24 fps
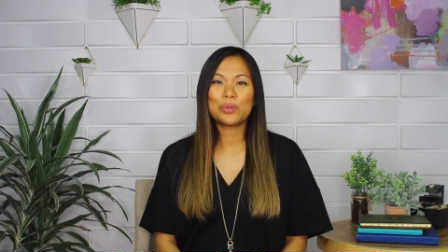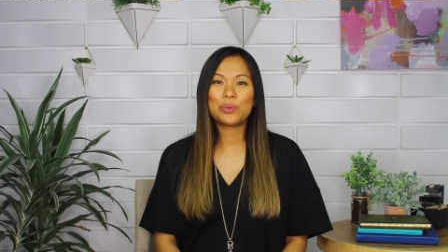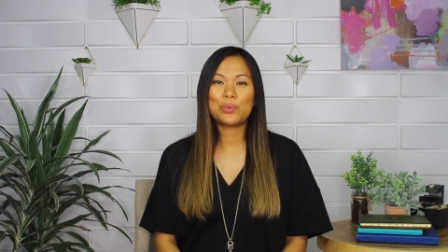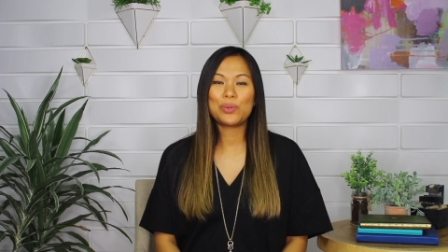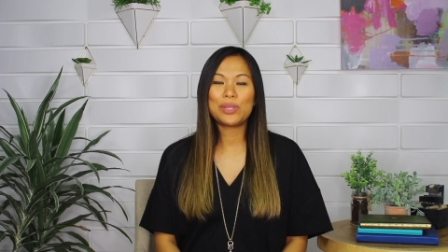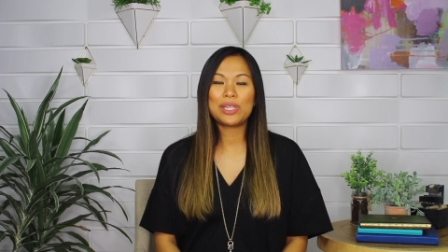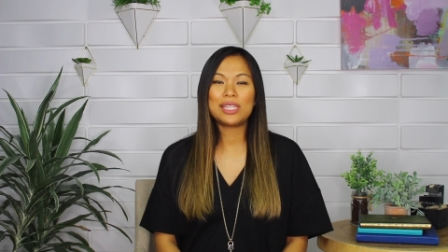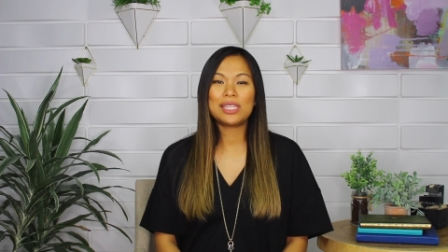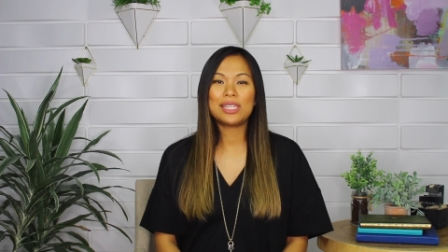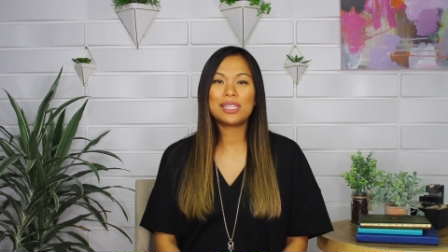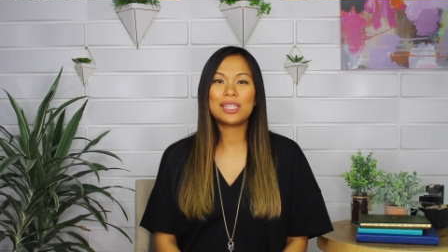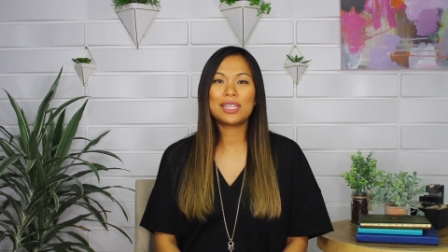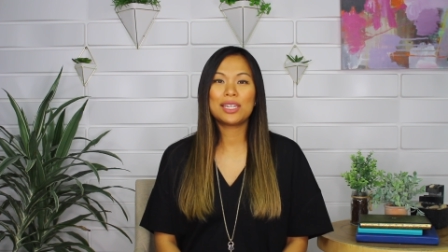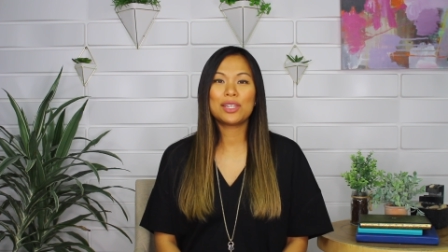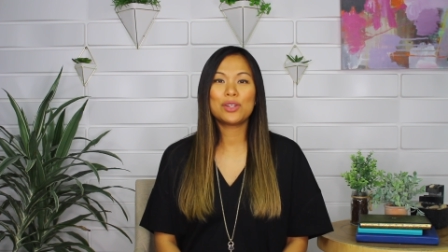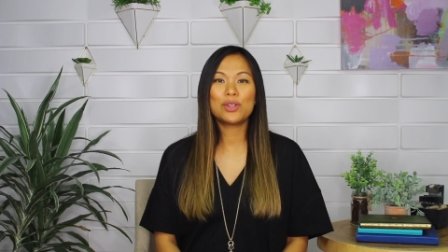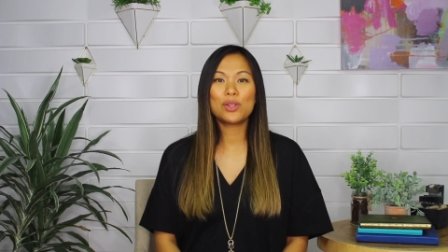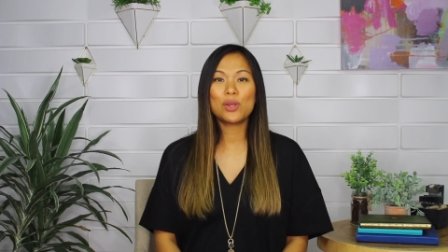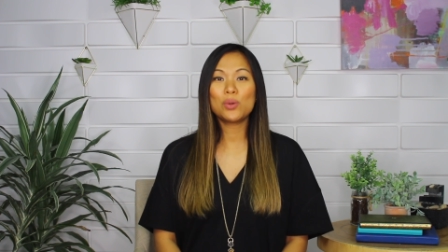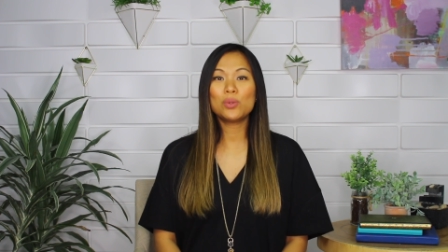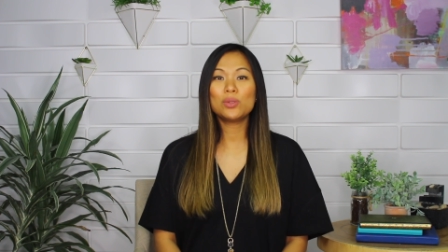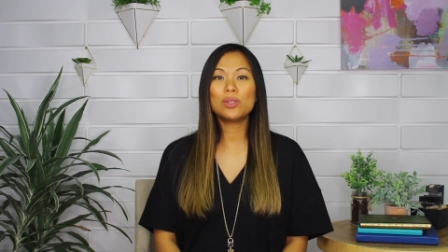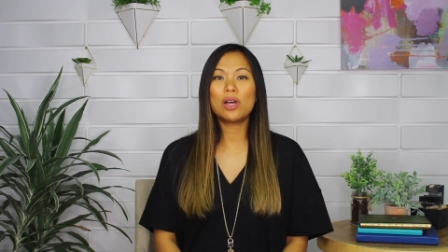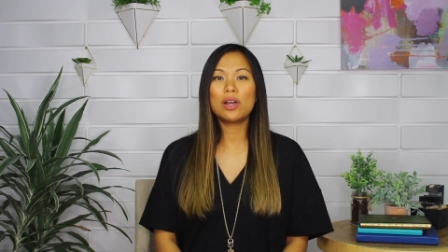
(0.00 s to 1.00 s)
we
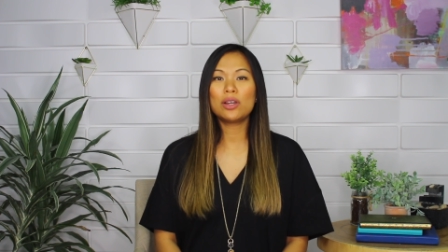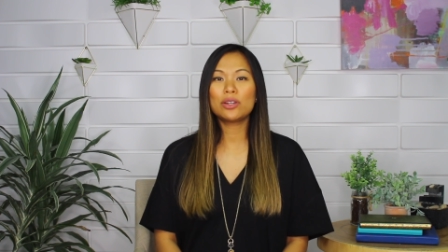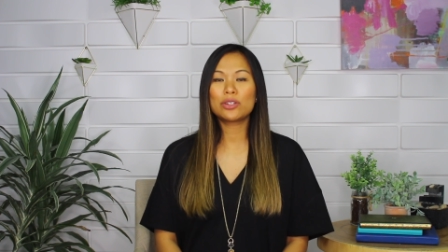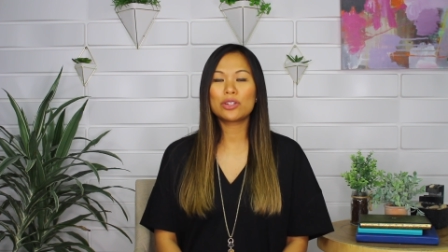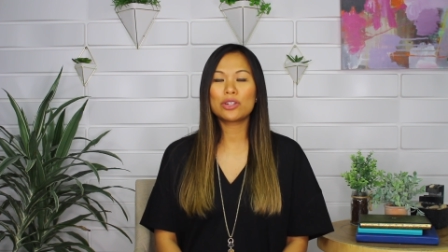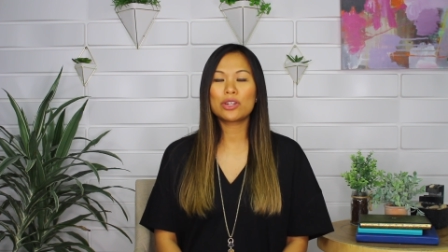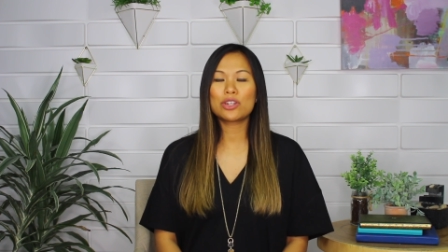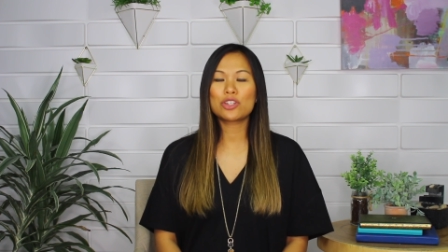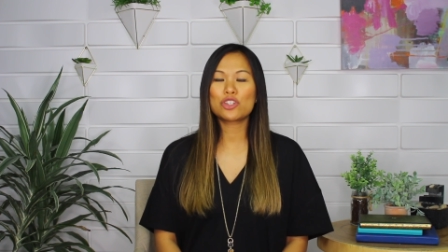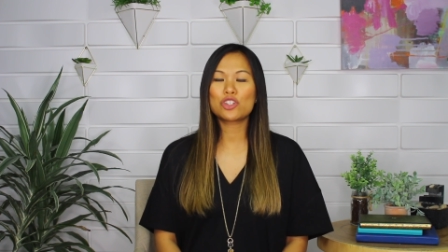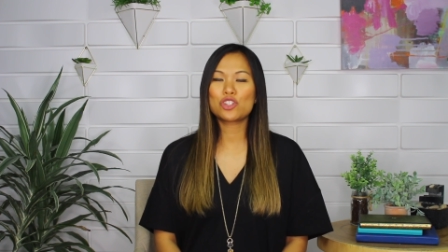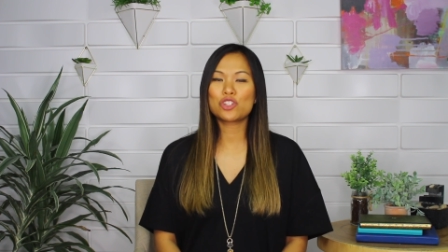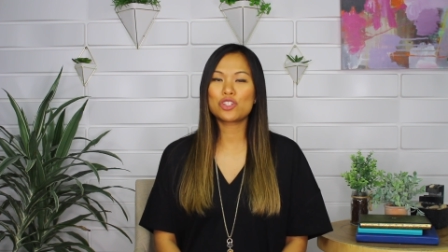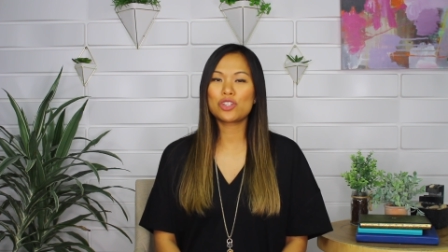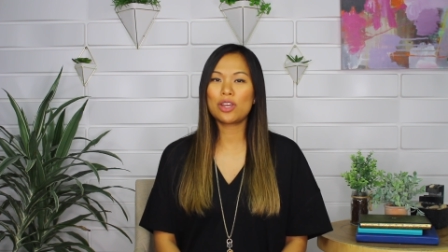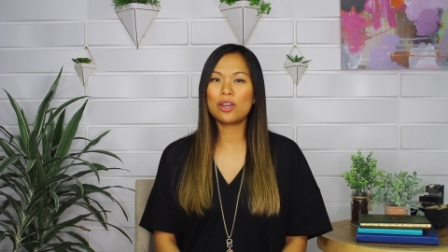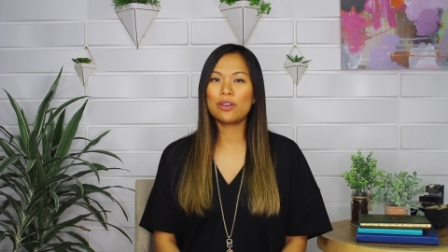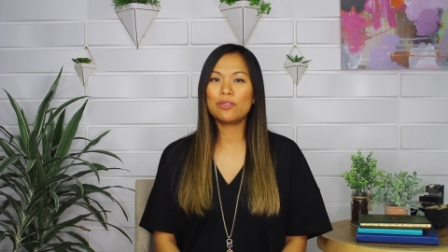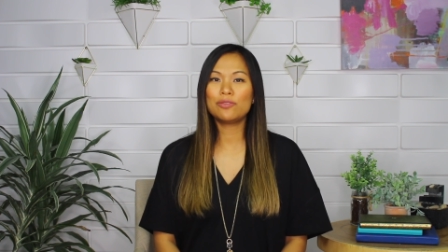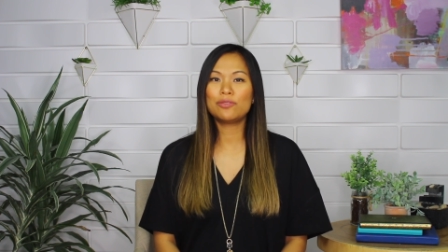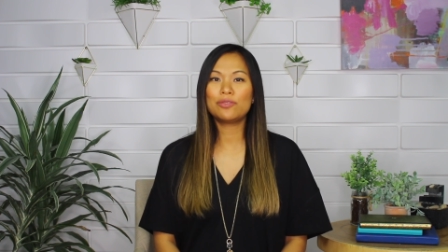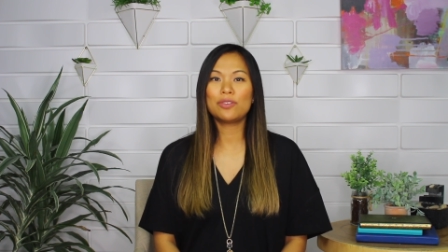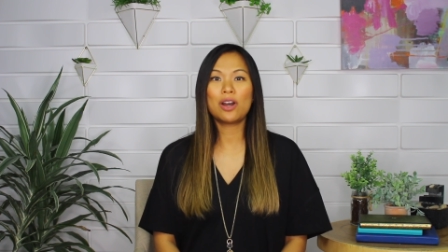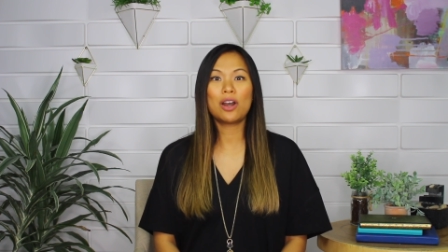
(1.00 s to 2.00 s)
can no longer
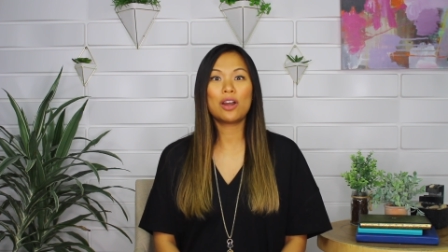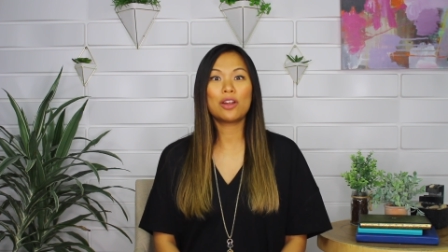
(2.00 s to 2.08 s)
shove